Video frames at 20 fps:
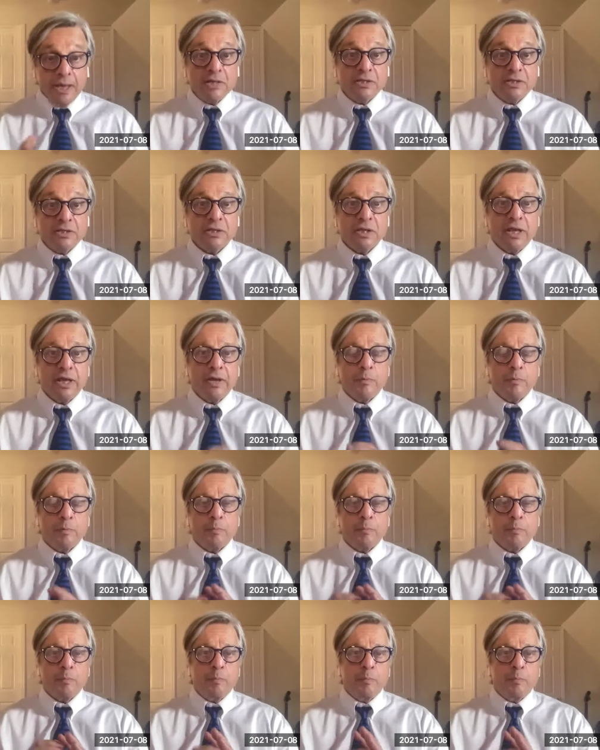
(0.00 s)
it's like
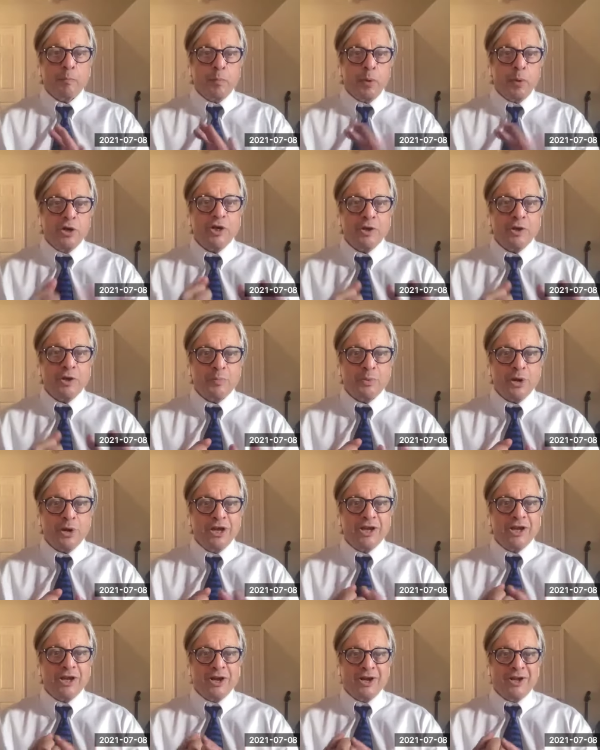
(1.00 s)
putting a
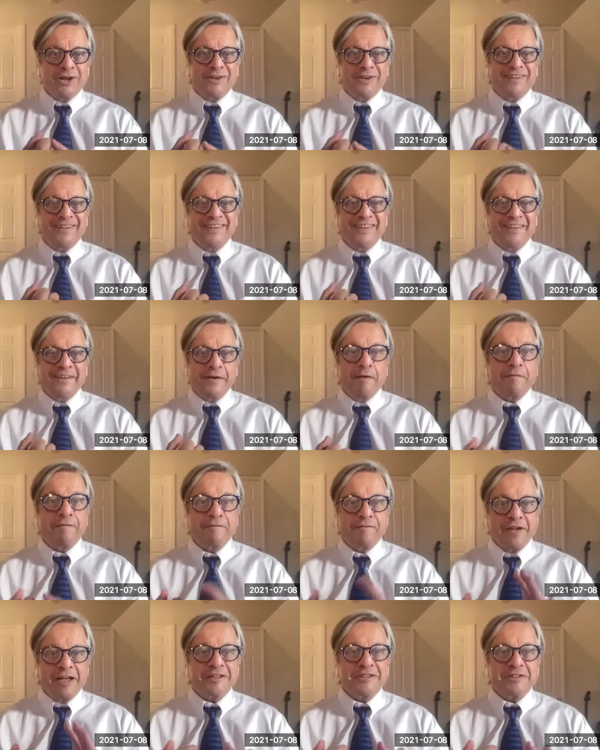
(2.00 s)
brake on,
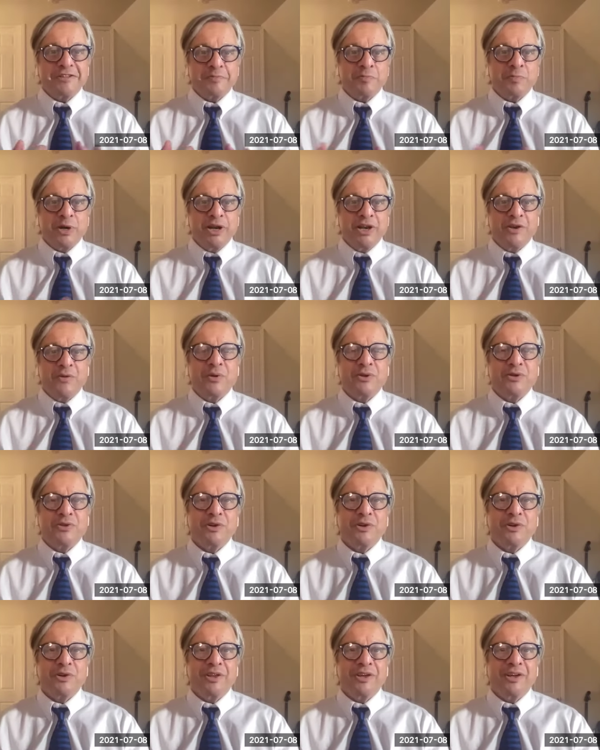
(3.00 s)
a phantom brake
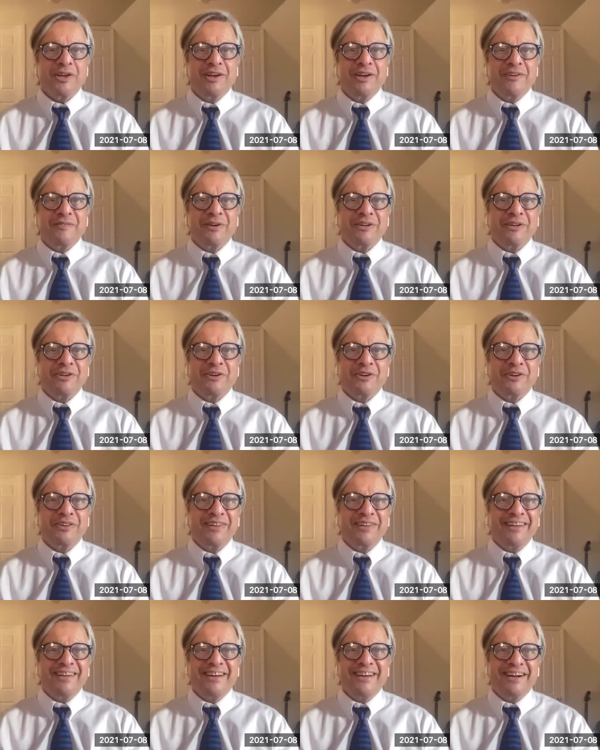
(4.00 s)
when you're
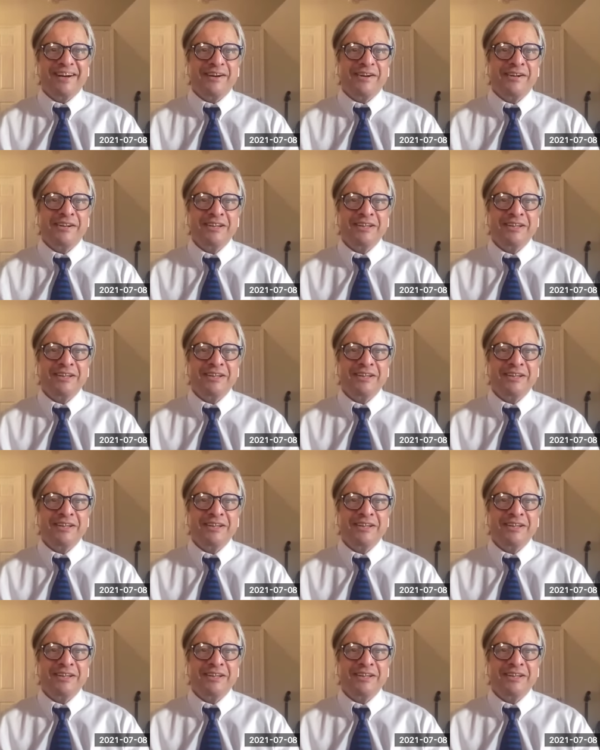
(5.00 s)
the